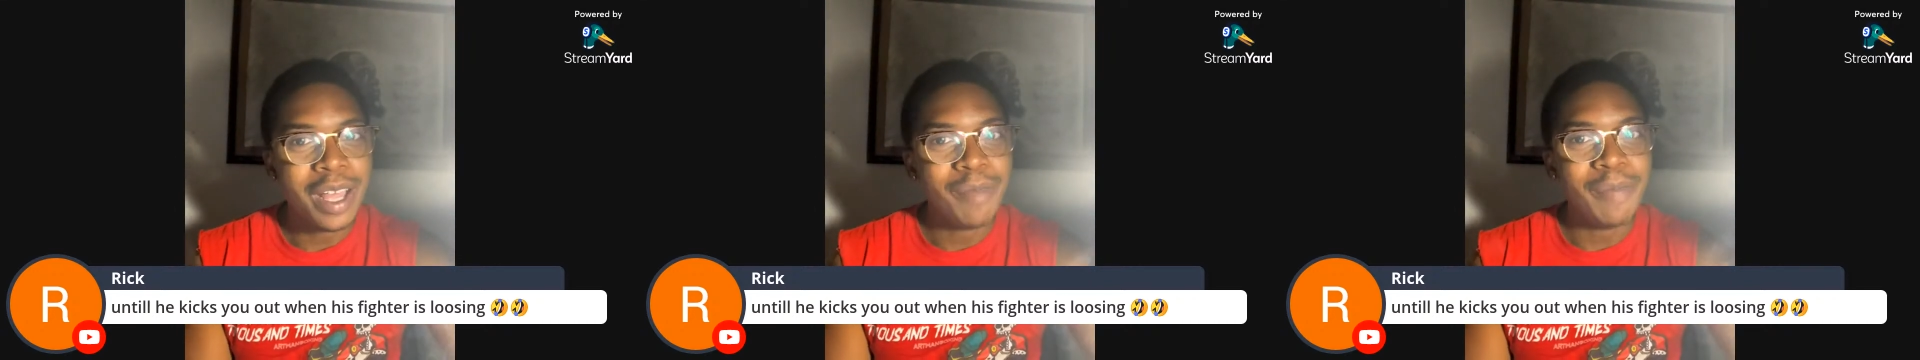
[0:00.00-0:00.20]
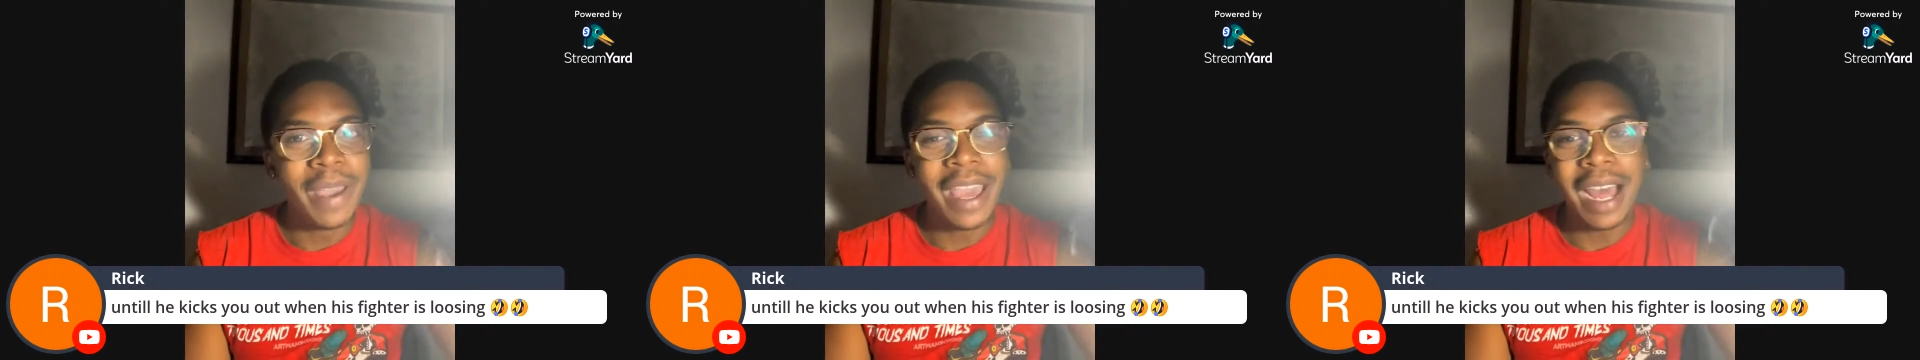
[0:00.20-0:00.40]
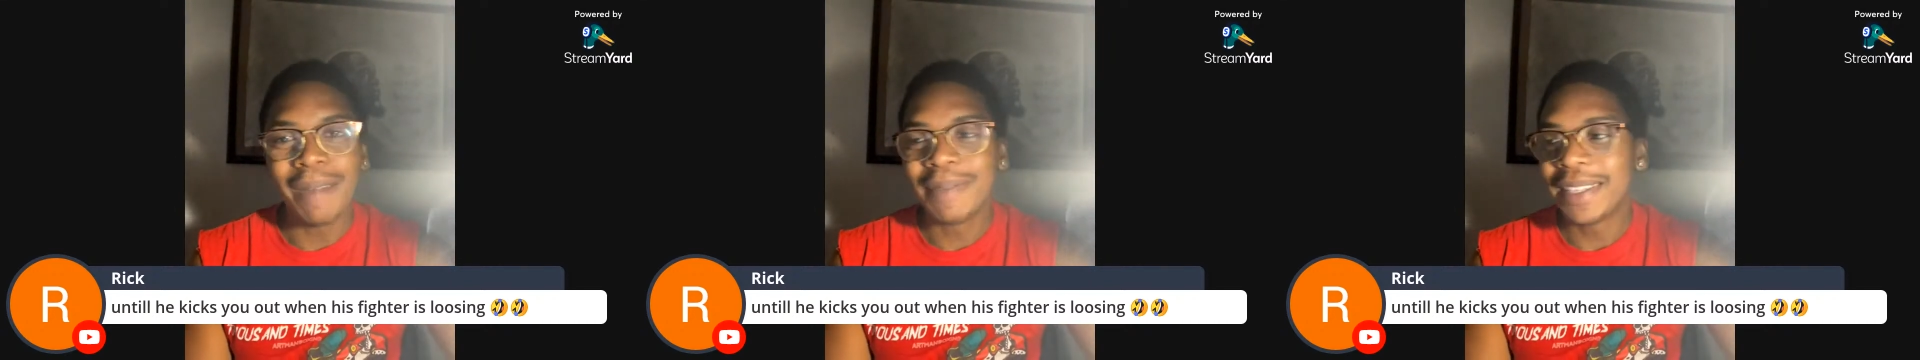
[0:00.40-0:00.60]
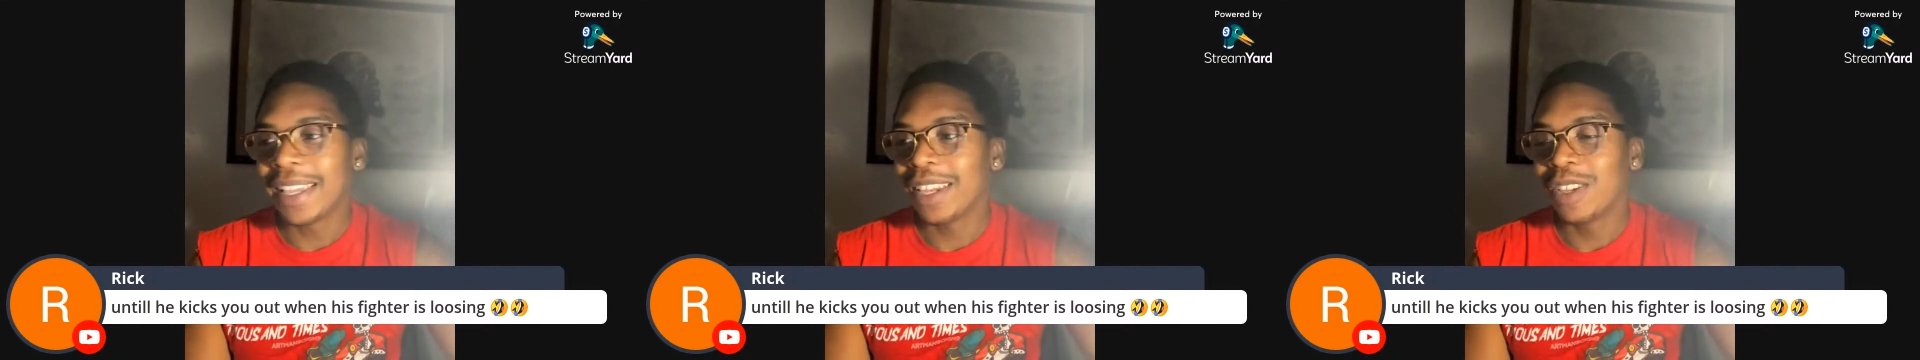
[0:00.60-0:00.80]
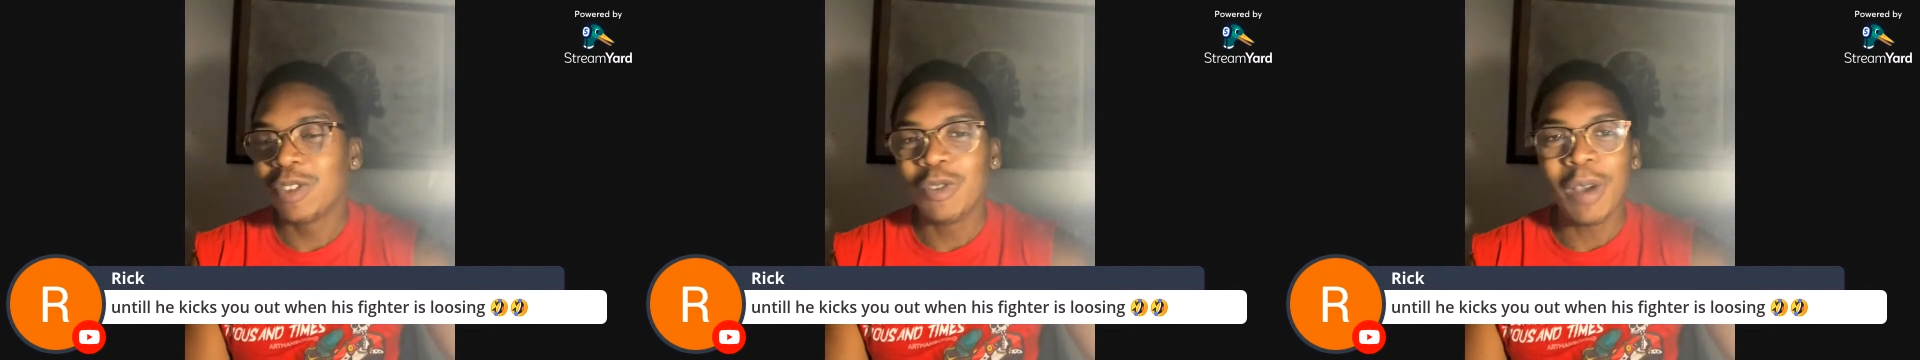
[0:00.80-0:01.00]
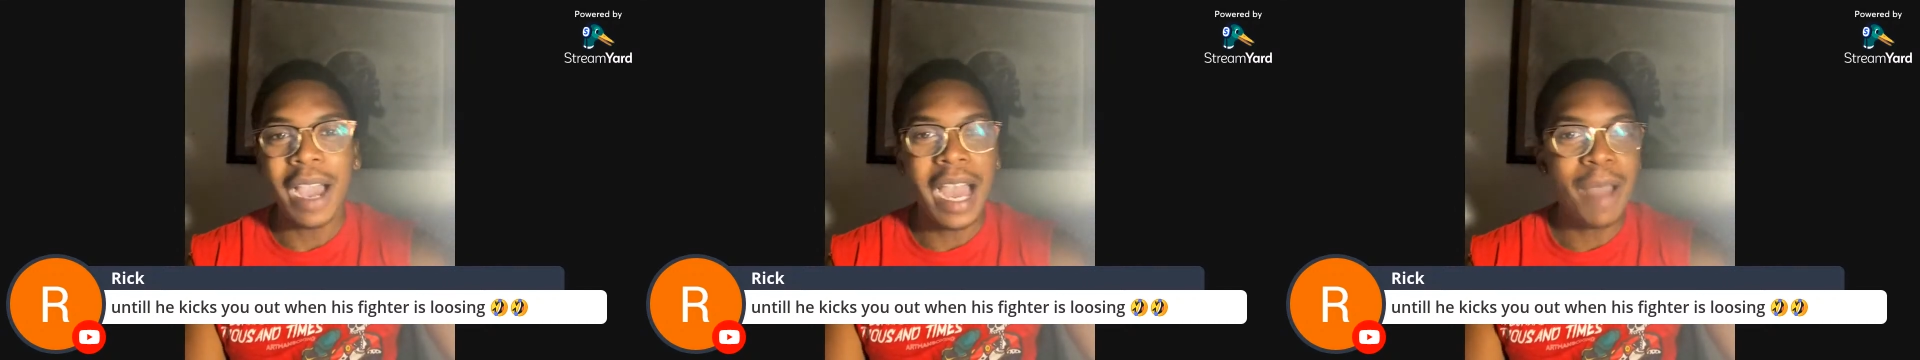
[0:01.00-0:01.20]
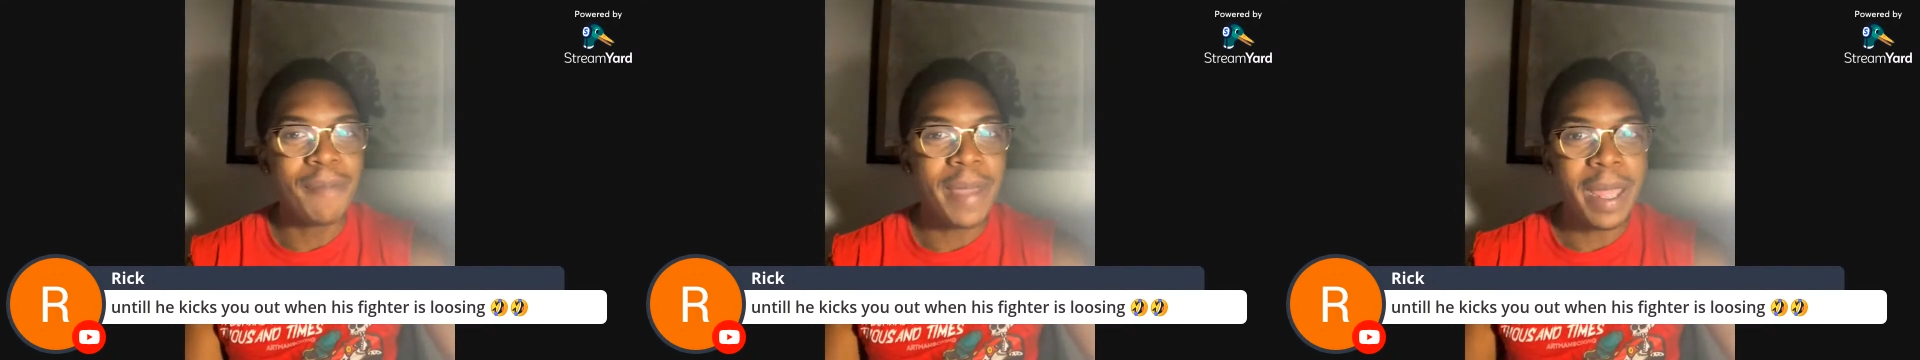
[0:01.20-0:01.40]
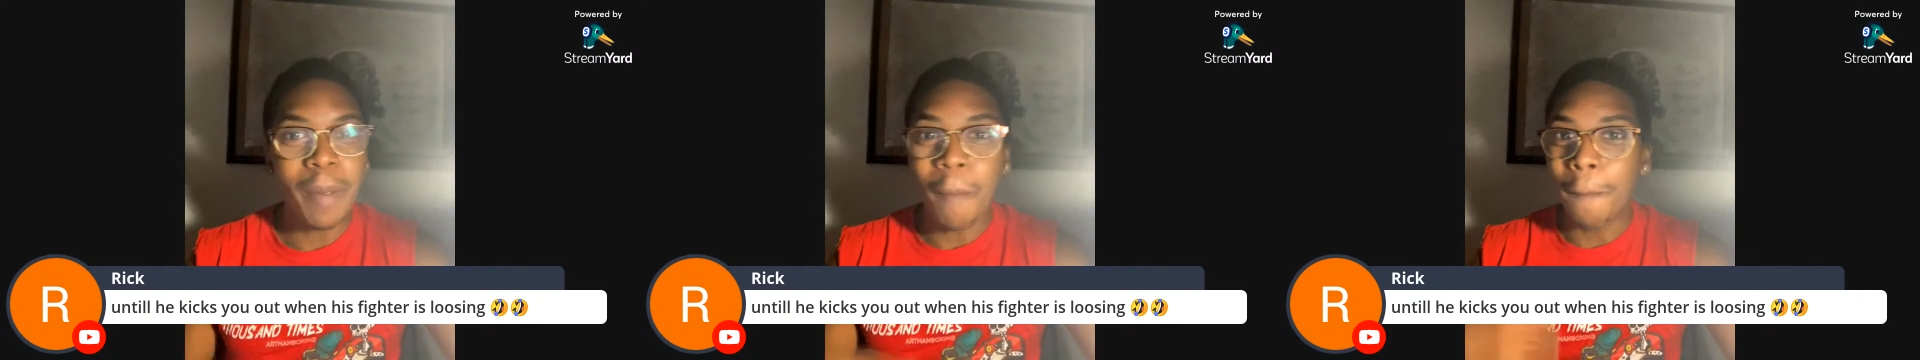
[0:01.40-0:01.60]
Man, I'm telling you, I
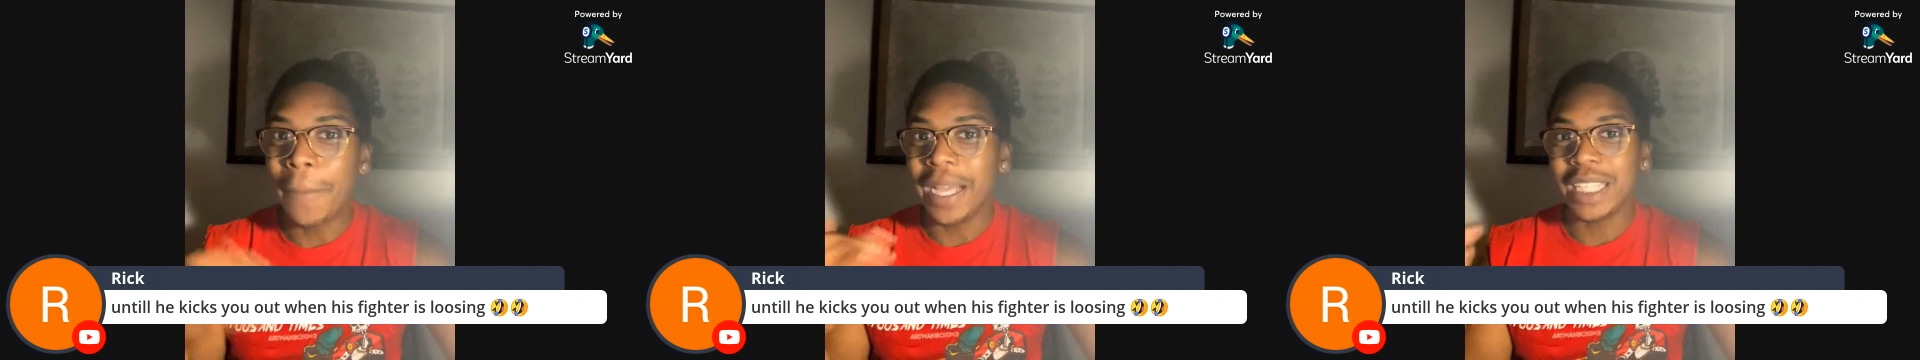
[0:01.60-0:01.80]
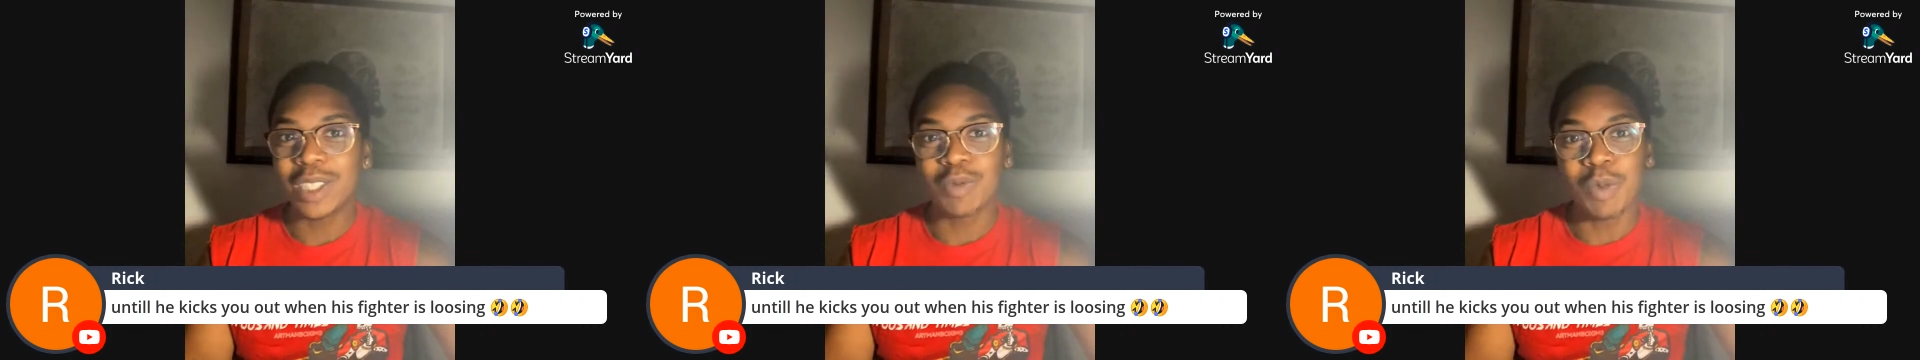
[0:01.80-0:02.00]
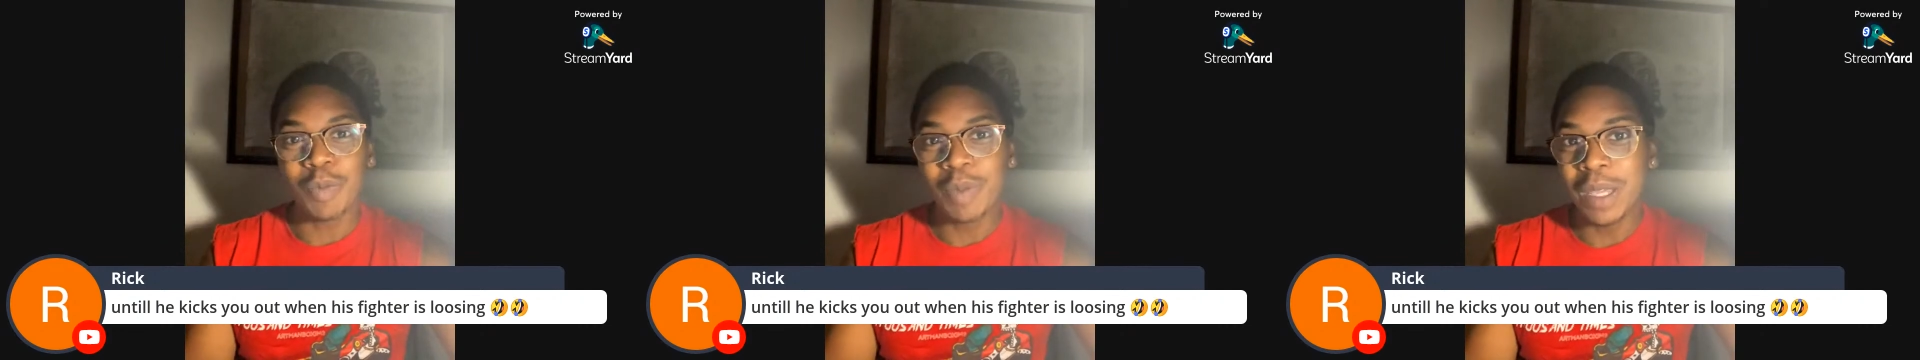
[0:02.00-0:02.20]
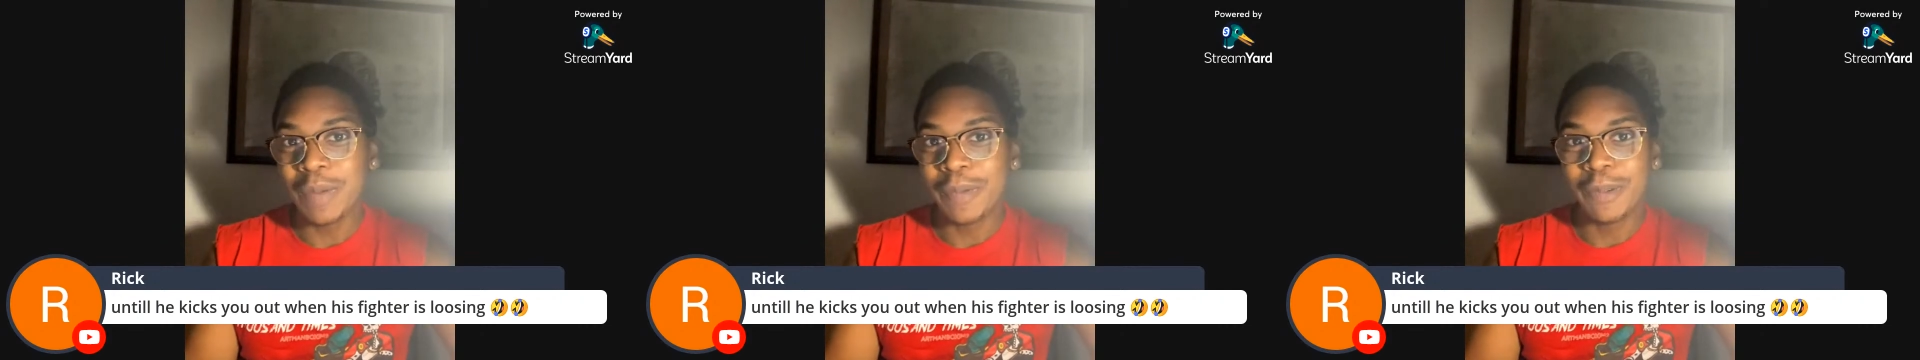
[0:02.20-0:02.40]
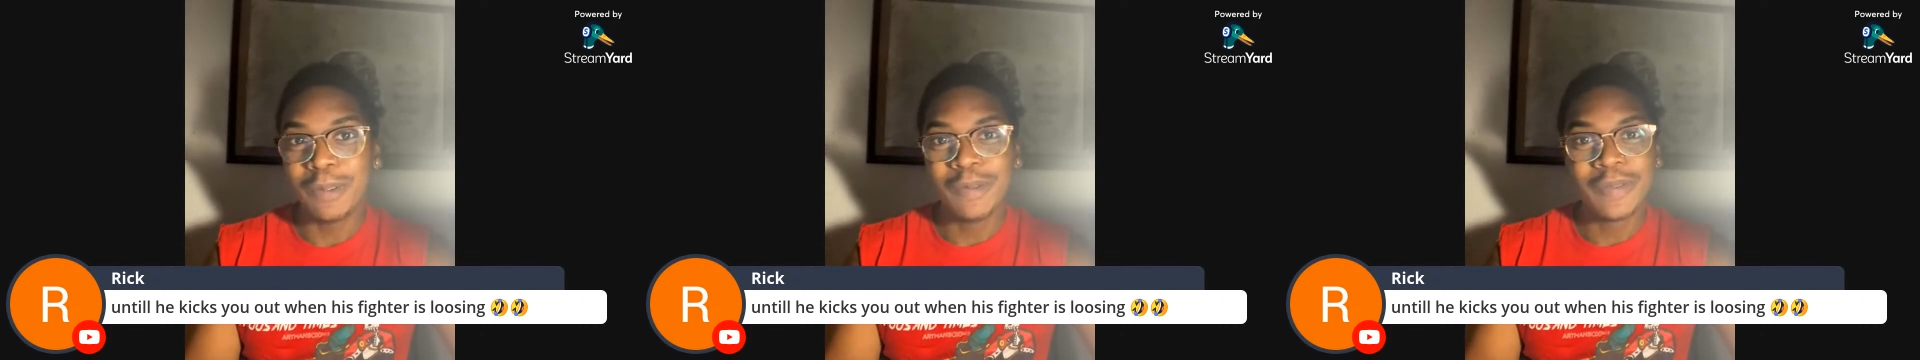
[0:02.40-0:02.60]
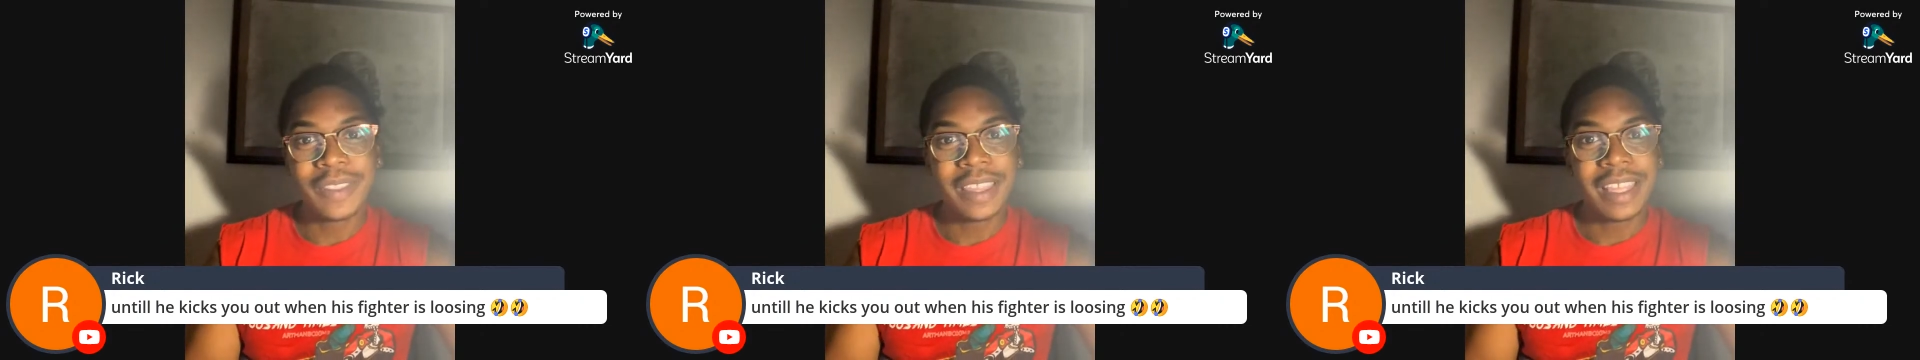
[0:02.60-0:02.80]
made bets with people.